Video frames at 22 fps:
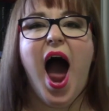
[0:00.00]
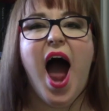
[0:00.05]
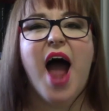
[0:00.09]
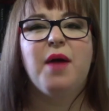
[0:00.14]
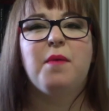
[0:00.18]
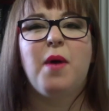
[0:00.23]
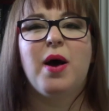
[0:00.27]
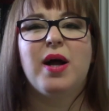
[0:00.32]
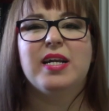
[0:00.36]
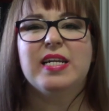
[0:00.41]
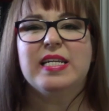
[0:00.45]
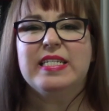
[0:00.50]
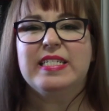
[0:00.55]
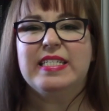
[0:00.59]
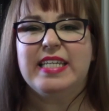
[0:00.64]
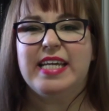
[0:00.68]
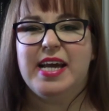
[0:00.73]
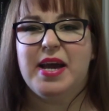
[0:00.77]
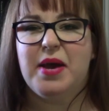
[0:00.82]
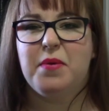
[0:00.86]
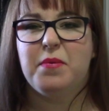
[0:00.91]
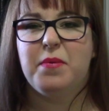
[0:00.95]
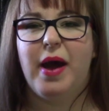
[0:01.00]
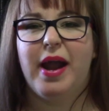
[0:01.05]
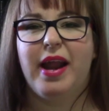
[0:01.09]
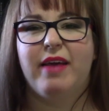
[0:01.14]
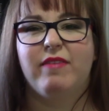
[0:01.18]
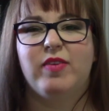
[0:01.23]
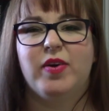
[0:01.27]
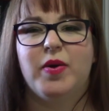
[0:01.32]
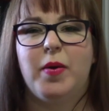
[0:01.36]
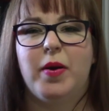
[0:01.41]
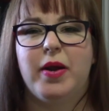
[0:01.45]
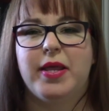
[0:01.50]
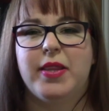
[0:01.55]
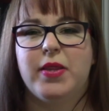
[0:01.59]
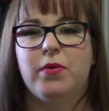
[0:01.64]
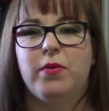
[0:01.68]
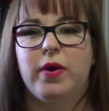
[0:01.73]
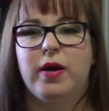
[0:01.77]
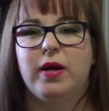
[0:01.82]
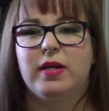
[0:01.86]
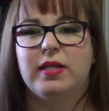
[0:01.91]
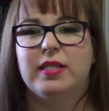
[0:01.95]
I want to see what everyone in
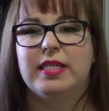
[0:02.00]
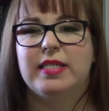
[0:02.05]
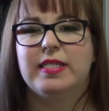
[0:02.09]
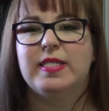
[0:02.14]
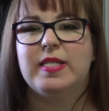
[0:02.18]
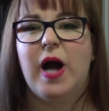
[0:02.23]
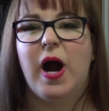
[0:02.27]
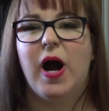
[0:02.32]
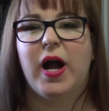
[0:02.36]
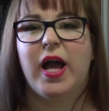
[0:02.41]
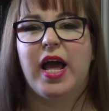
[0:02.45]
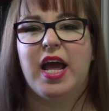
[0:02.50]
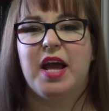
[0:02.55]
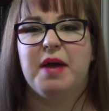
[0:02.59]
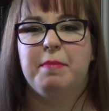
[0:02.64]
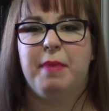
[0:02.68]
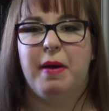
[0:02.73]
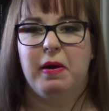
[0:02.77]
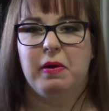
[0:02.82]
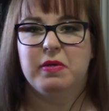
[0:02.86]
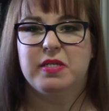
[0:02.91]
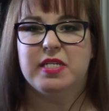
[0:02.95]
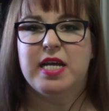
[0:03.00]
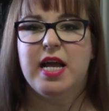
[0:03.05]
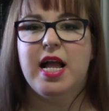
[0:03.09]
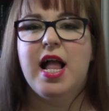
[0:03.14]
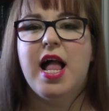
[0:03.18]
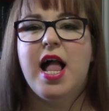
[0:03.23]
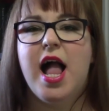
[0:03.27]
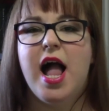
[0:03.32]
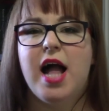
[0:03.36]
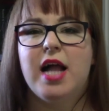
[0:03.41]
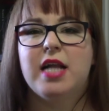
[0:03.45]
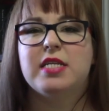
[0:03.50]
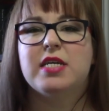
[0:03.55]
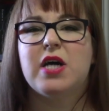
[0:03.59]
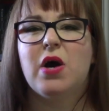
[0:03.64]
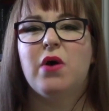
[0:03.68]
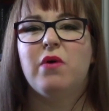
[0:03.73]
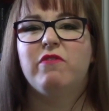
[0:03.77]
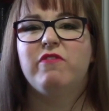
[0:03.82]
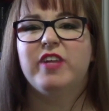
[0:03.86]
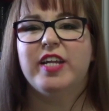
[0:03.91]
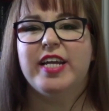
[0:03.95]
the world is talking about, and
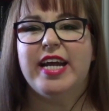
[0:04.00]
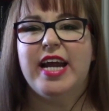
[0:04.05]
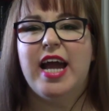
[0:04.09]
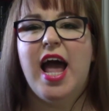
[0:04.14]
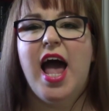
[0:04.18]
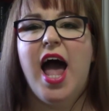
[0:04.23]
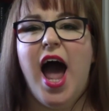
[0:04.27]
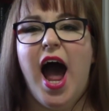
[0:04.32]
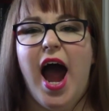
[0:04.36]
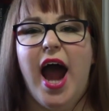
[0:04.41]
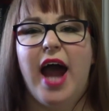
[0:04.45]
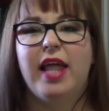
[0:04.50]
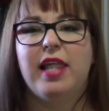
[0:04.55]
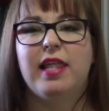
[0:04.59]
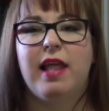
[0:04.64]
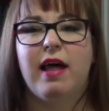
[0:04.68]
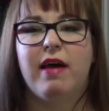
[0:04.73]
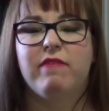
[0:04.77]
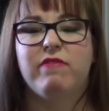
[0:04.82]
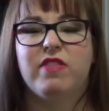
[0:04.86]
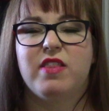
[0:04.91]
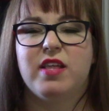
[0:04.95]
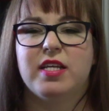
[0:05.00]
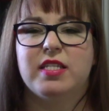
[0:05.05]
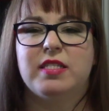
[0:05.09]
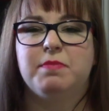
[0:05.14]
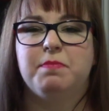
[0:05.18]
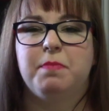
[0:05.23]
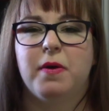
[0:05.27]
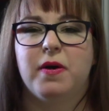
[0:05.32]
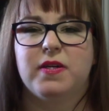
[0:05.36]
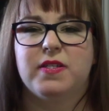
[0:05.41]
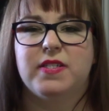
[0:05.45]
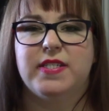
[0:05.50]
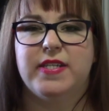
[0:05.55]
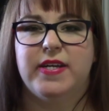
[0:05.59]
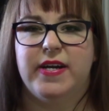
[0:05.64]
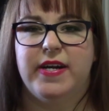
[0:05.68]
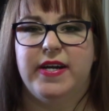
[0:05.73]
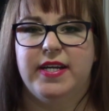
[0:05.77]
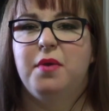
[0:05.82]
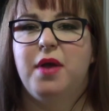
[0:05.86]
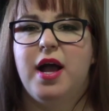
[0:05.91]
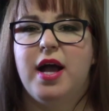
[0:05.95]
hopefully I love this book
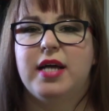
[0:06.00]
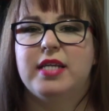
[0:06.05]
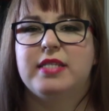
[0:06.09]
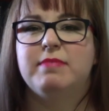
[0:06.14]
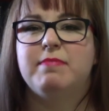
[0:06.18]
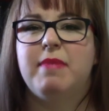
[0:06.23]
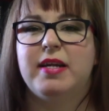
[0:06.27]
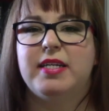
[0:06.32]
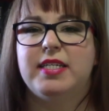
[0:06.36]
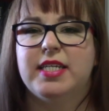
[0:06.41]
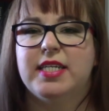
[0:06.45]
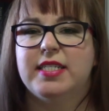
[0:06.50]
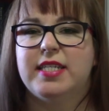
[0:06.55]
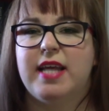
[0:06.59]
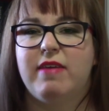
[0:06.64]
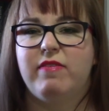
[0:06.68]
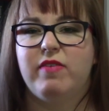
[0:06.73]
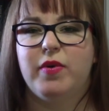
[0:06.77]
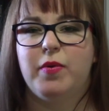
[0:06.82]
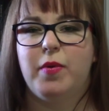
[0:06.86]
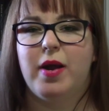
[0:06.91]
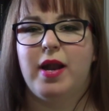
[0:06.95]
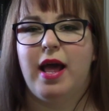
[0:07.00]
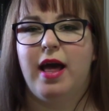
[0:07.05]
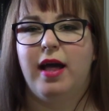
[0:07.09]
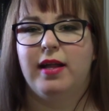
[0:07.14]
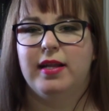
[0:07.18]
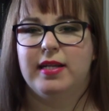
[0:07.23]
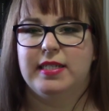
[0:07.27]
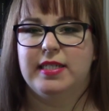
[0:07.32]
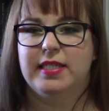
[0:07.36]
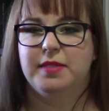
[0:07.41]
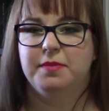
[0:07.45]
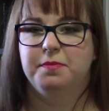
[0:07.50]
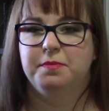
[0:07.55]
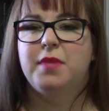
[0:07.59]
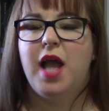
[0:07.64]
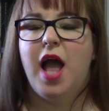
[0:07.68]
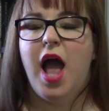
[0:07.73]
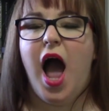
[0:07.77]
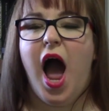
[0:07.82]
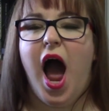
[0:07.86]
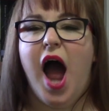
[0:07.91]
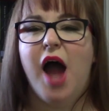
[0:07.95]
series as much as everyone else.
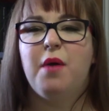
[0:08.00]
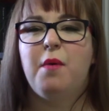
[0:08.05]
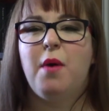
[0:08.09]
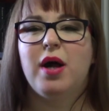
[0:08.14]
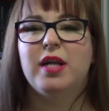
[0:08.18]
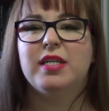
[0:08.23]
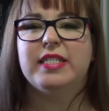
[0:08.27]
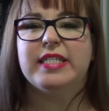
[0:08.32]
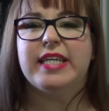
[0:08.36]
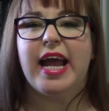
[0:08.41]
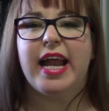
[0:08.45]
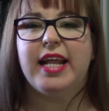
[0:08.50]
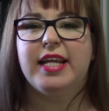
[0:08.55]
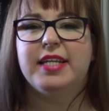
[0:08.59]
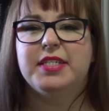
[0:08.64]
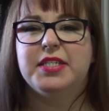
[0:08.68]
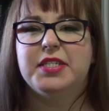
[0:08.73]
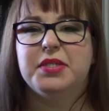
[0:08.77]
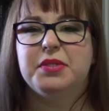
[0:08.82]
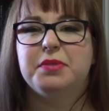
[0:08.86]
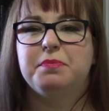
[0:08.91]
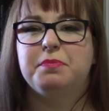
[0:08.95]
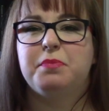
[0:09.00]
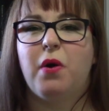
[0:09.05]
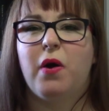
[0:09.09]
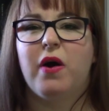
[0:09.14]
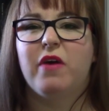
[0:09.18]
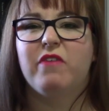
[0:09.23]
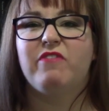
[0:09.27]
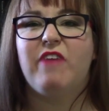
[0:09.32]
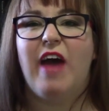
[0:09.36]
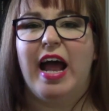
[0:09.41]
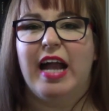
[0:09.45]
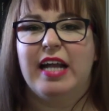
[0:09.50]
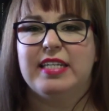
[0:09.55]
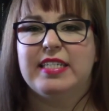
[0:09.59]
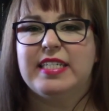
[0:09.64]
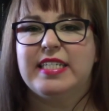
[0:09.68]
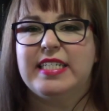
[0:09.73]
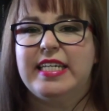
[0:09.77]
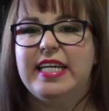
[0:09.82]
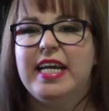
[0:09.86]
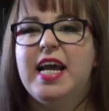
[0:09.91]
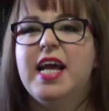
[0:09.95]
I want to get into more
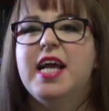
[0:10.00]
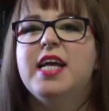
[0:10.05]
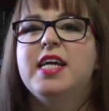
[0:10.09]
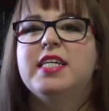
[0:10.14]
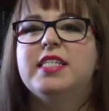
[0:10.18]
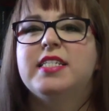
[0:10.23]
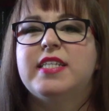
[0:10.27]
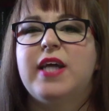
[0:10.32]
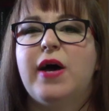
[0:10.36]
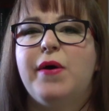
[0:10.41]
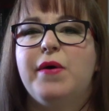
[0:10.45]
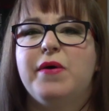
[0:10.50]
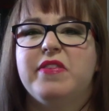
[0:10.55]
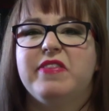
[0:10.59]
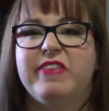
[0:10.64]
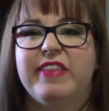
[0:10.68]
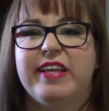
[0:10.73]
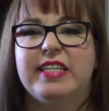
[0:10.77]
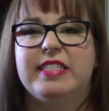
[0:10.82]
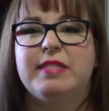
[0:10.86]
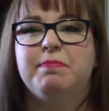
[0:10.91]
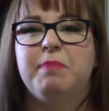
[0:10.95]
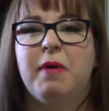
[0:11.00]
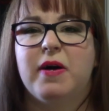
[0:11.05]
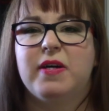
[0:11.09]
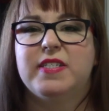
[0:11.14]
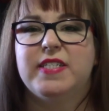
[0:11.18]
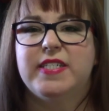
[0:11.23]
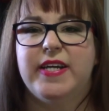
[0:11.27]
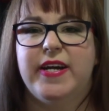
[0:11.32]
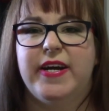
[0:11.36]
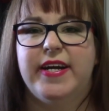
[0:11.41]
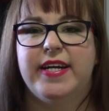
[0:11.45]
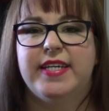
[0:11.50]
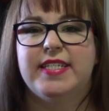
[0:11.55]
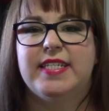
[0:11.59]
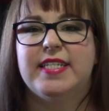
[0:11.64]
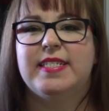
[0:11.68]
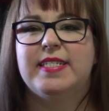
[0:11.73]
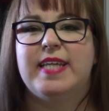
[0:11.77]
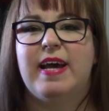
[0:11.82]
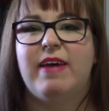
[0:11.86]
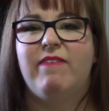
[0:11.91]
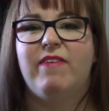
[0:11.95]
fantasy, so this book series
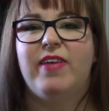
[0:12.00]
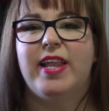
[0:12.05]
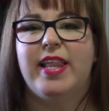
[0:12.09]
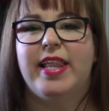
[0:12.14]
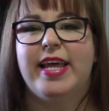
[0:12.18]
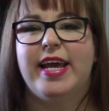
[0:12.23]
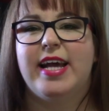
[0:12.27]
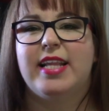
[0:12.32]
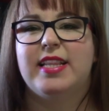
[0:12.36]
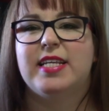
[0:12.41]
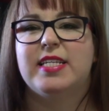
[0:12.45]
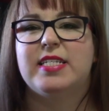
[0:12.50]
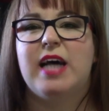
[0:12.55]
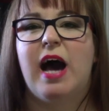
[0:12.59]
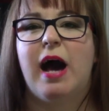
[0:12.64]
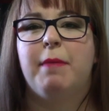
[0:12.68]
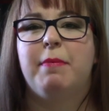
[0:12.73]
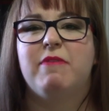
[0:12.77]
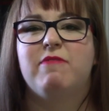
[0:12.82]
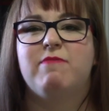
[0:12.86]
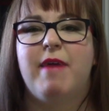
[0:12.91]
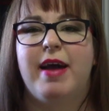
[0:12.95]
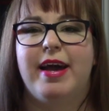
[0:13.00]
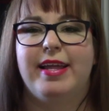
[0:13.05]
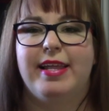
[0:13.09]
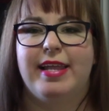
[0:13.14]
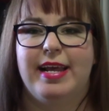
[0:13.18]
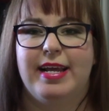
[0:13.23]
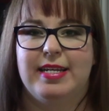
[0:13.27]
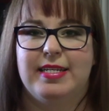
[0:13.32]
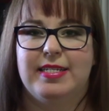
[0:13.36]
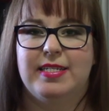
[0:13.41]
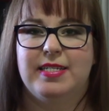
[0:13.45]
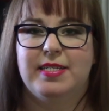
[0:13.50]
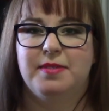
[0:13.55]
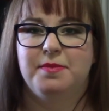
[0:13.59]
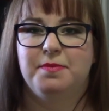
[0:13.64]
is definitely at the top of my list.